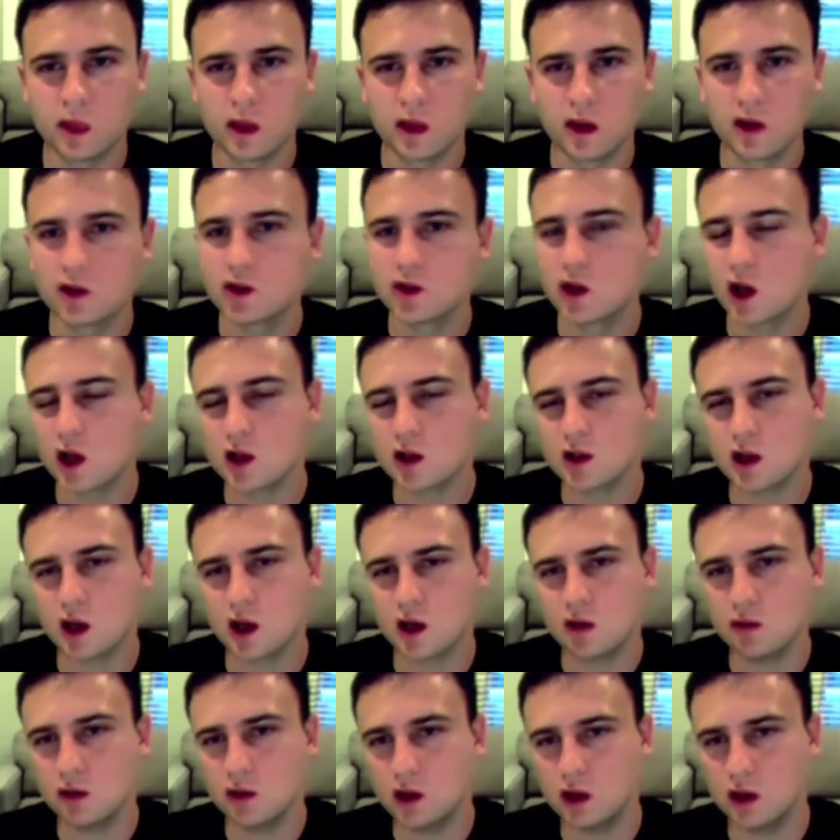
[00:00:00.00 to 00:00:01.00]
So that's kind of,
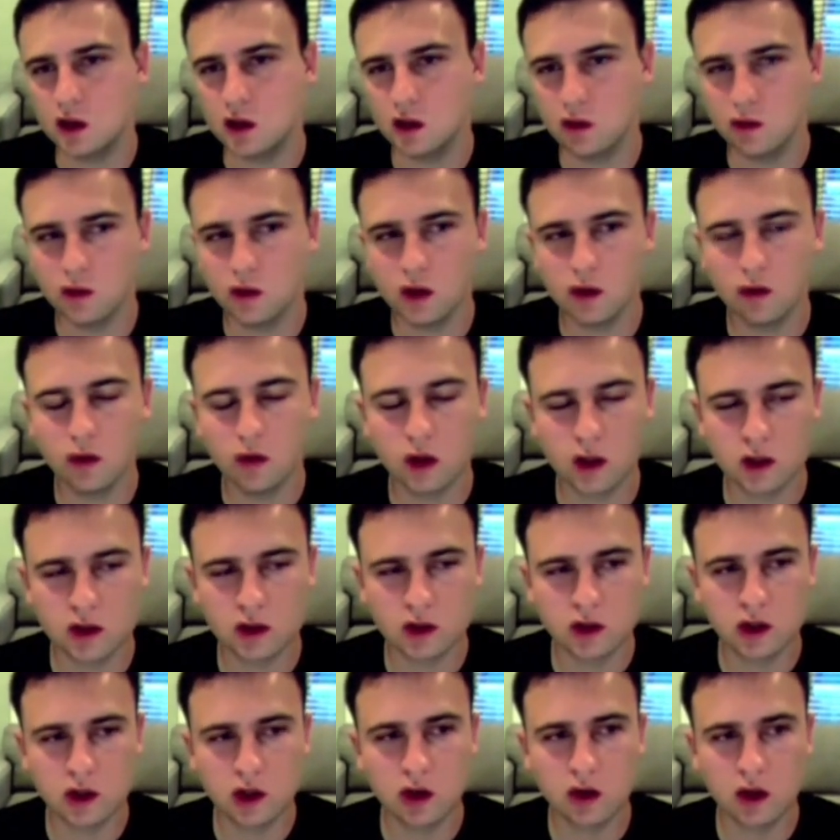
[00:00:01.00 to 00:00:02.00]
we wanted to
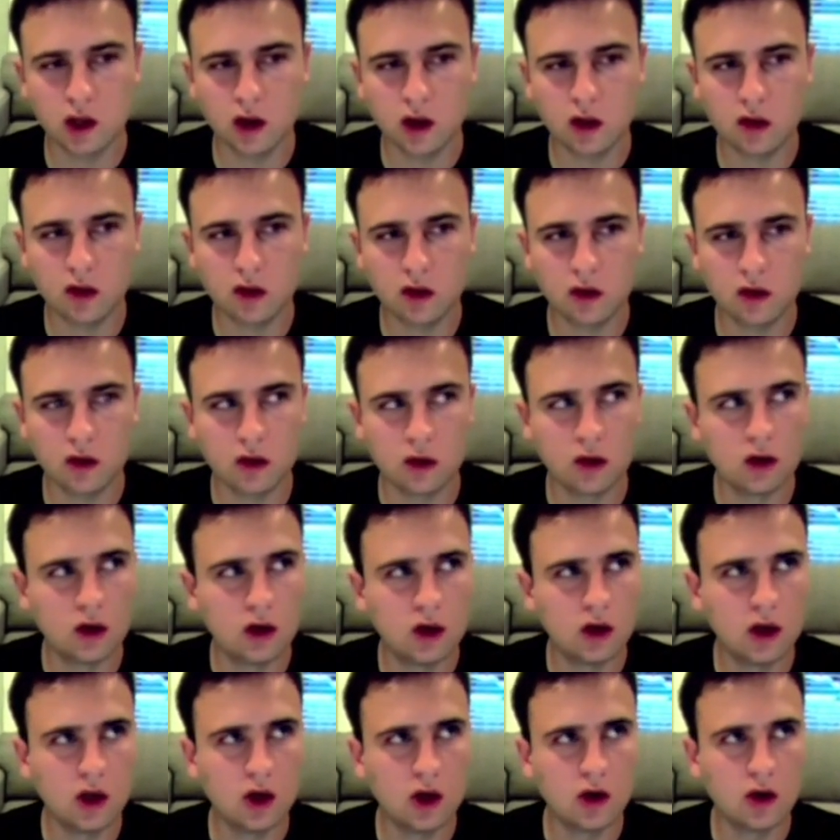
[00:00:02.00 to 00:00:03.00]
go through,
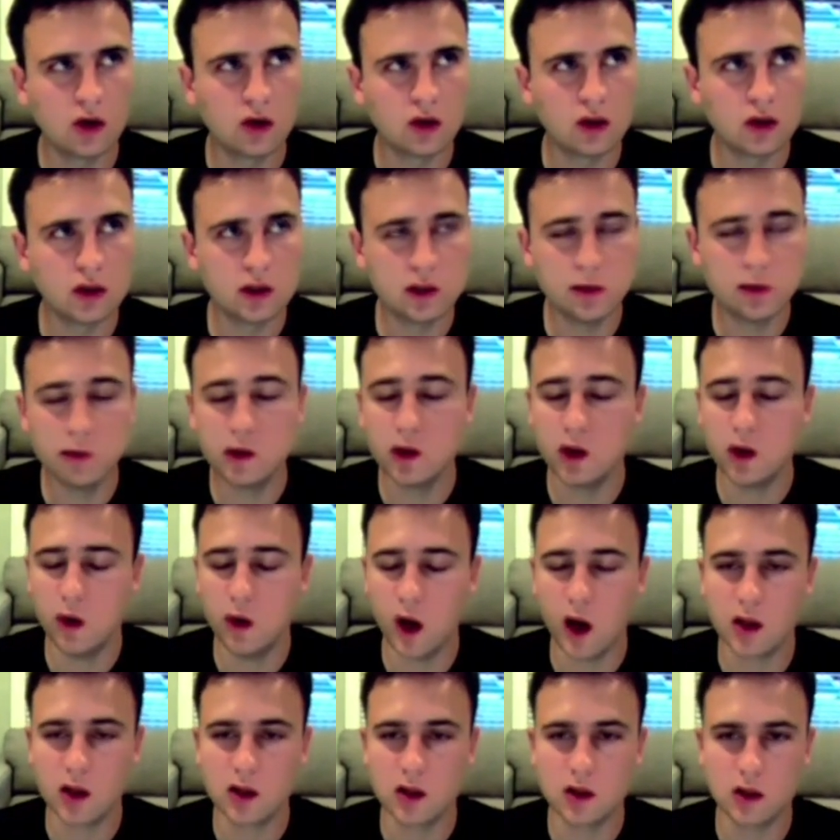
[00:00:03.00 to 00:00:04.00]
simple
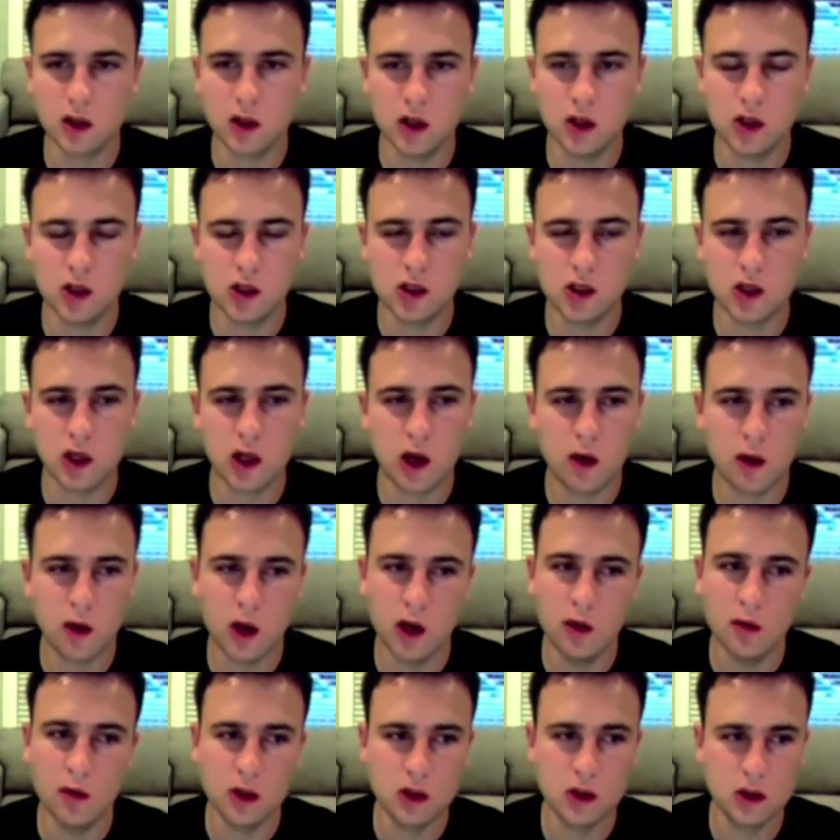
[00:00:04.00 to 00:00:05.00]
UX and just allow
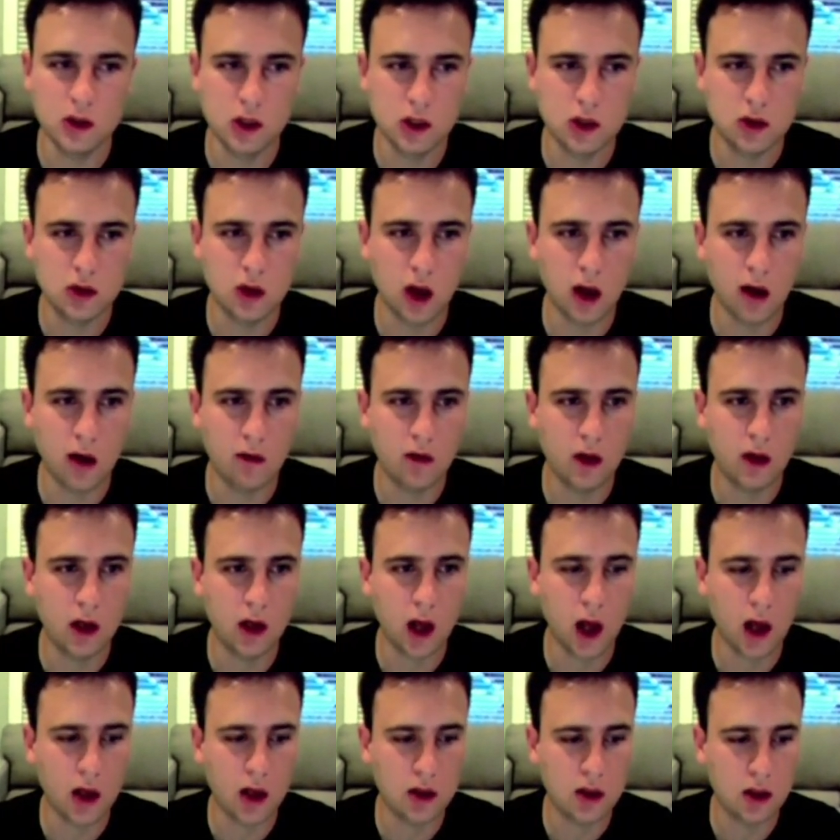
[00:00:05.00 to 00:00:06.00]
anyone just to have that
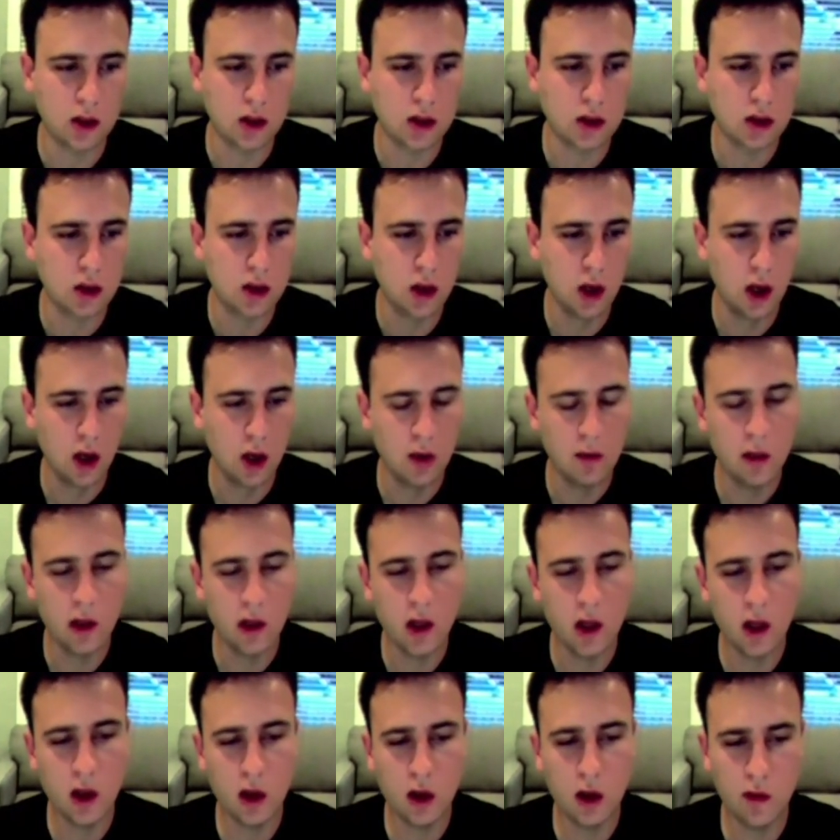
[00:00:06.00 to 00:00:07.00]
access. But
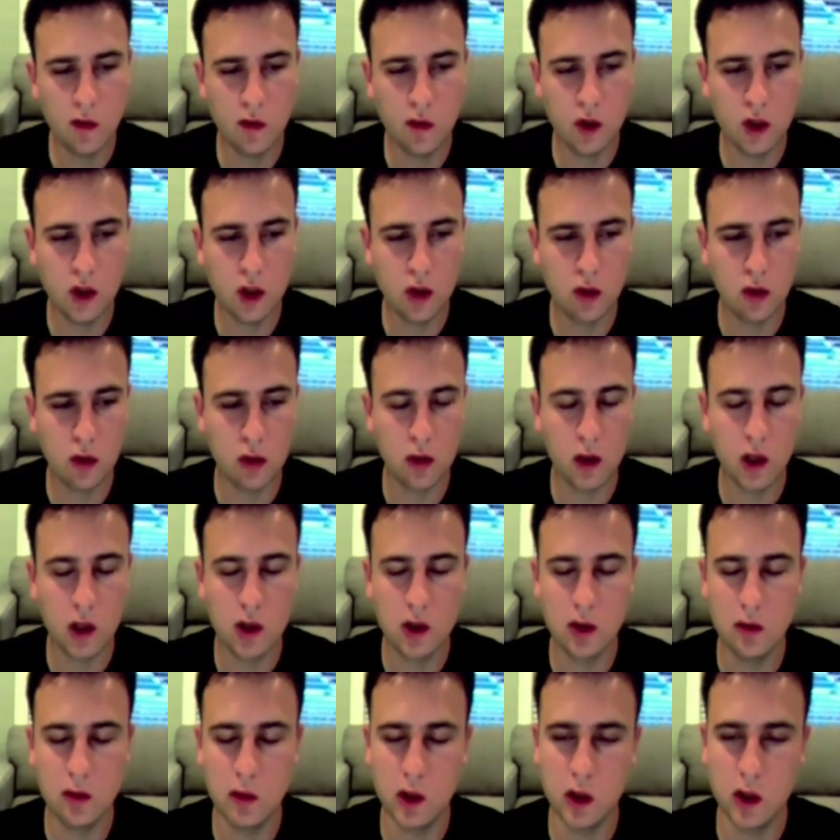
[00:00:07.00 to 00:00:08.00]
then in the future, we plan to
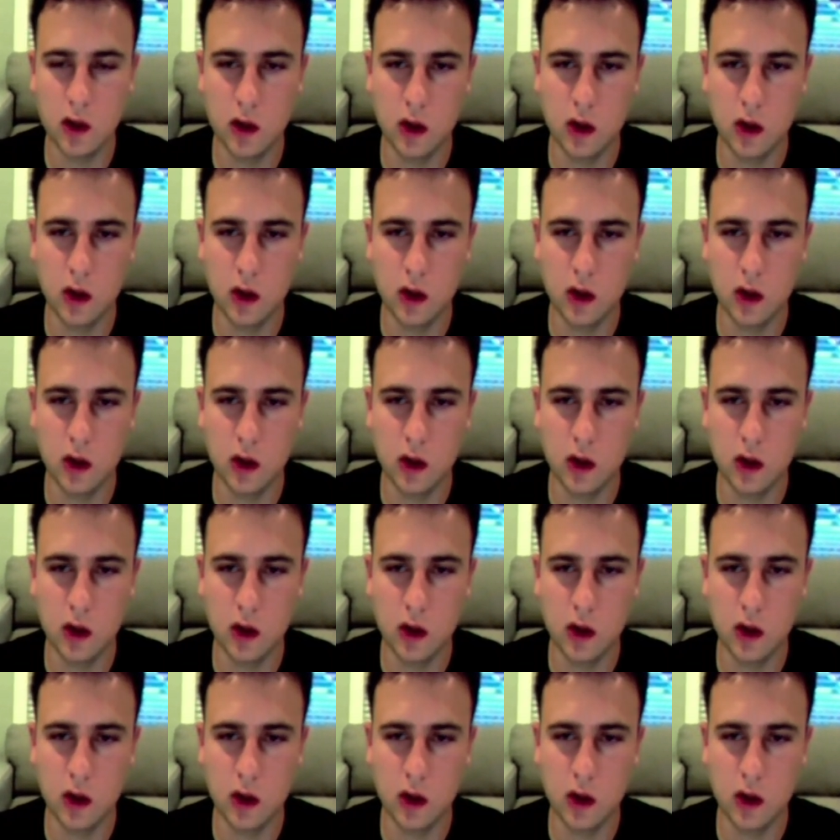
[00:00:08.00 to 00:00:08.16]
build,